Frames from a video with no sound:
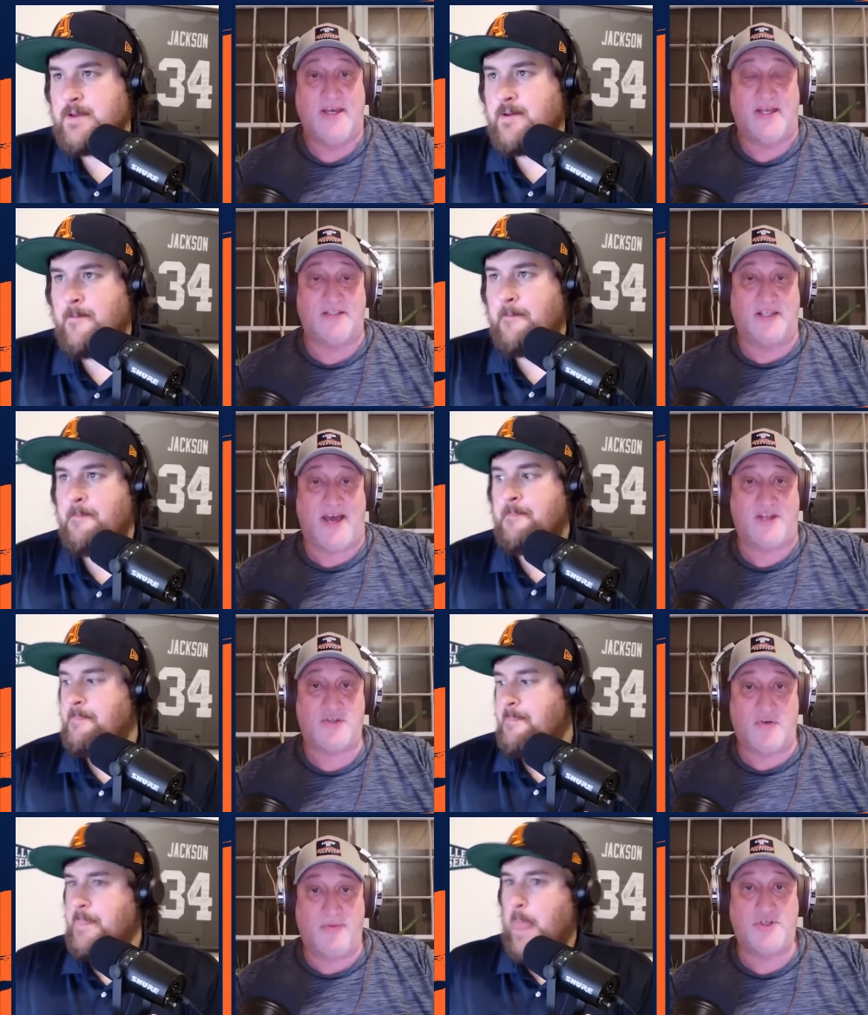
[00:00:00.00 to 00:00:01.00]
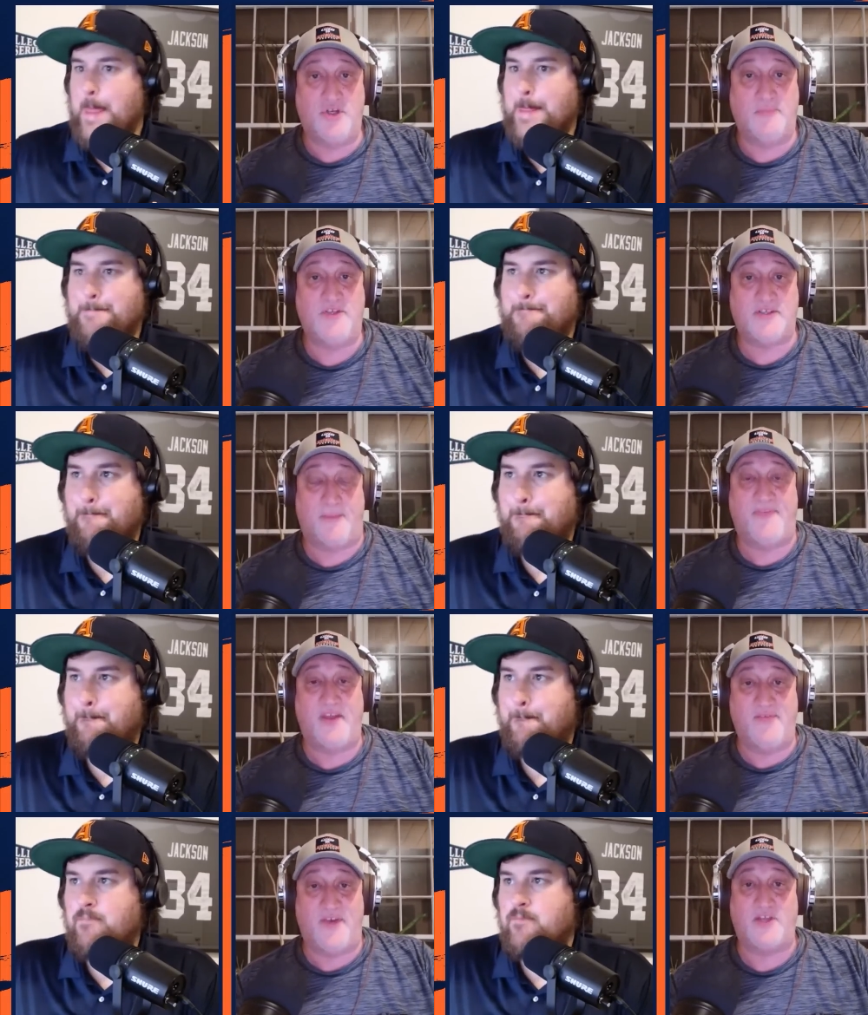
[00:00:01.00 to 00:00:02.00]
Speaker 1: at the line of scrimmage could be
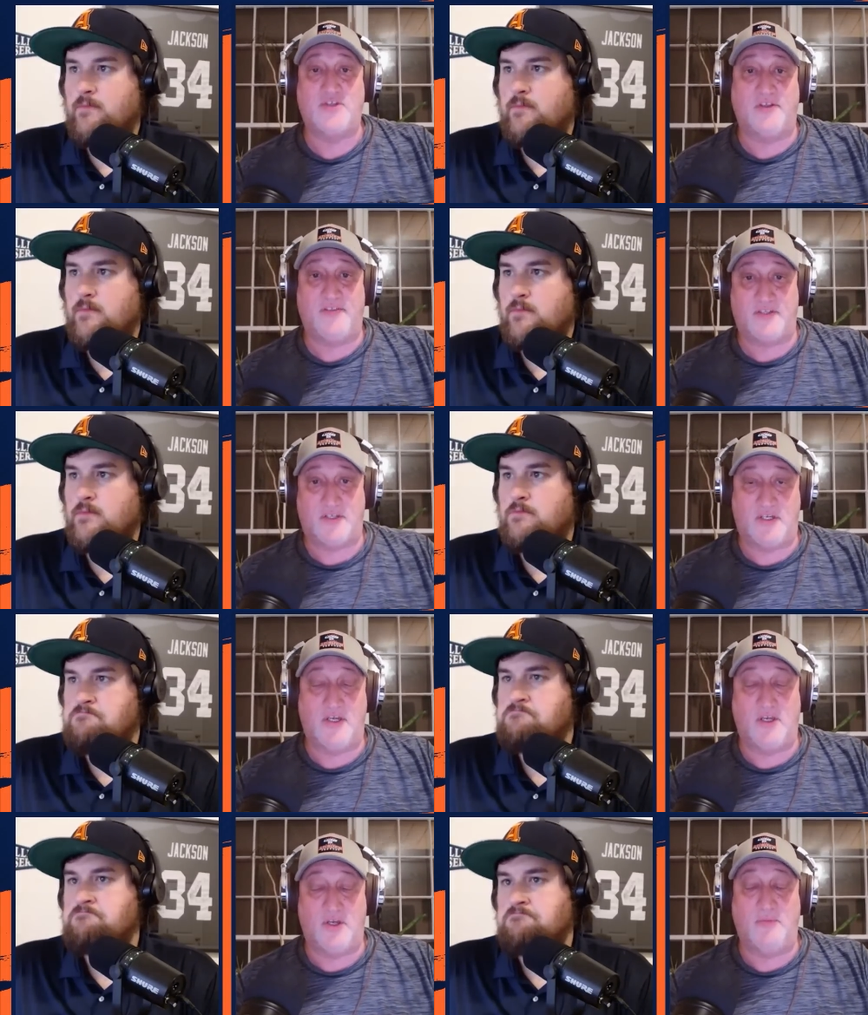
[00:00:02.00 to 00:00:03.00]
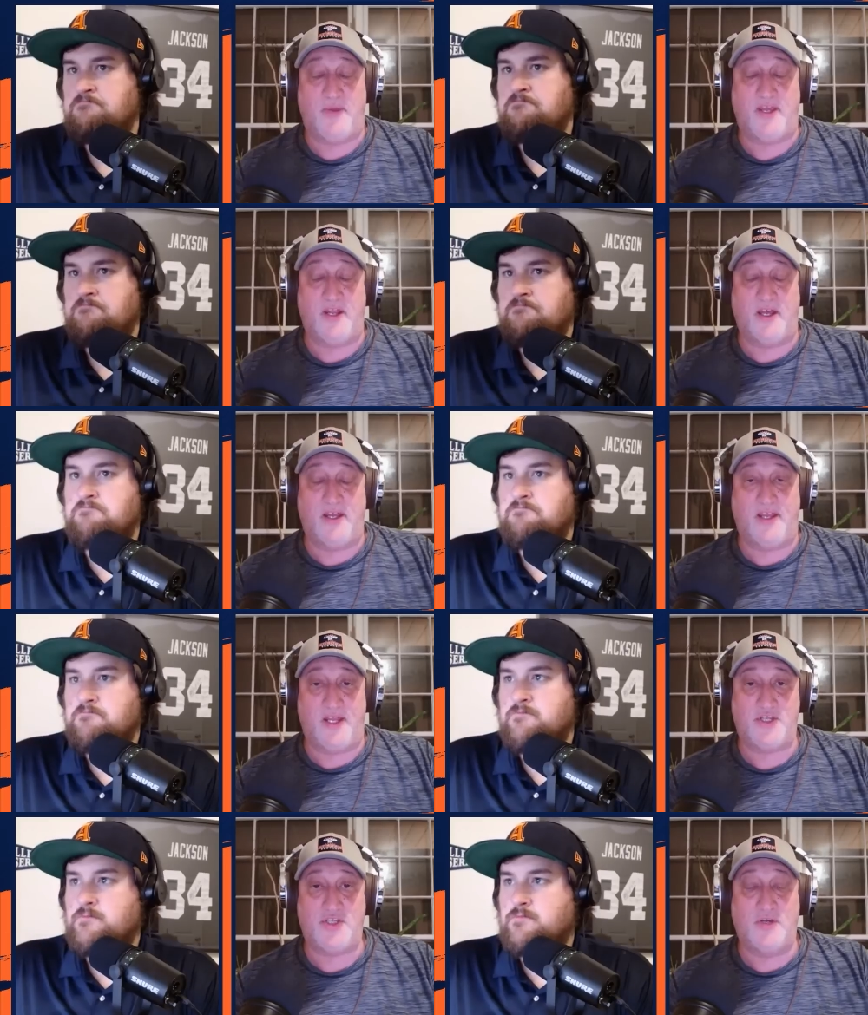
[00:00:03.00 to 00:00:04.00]
something eventually that could be an, uh,
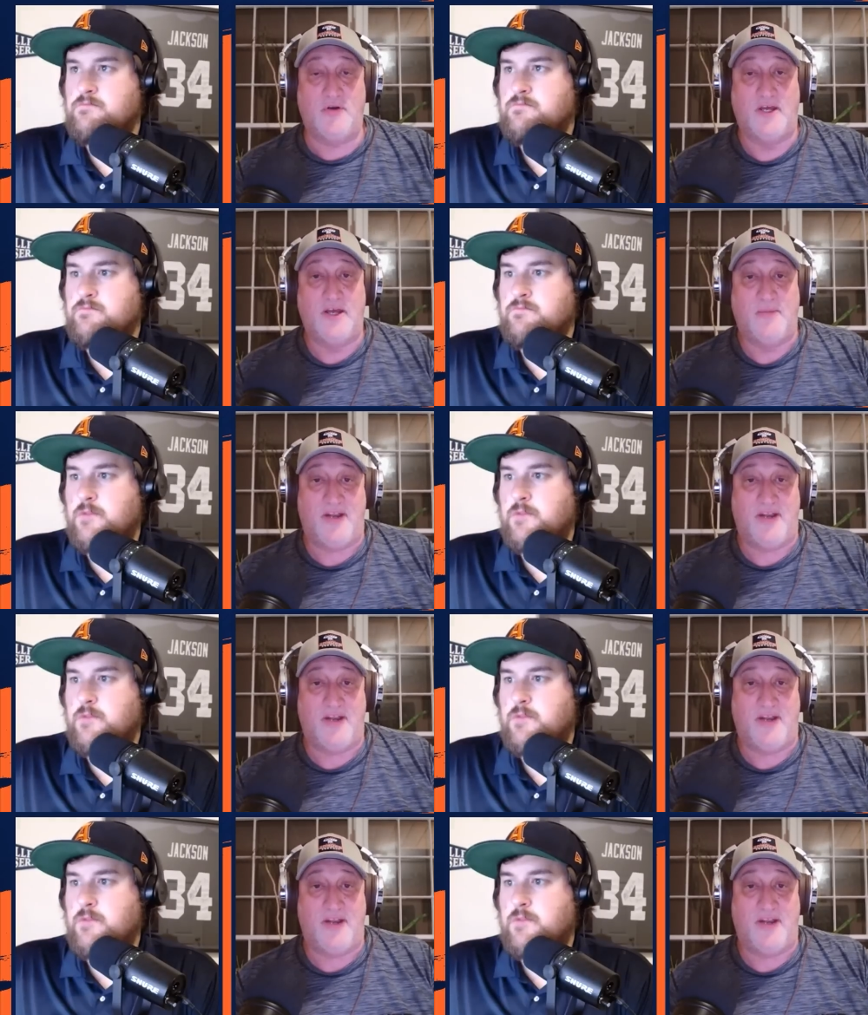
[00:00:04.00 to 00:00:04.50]
an issue.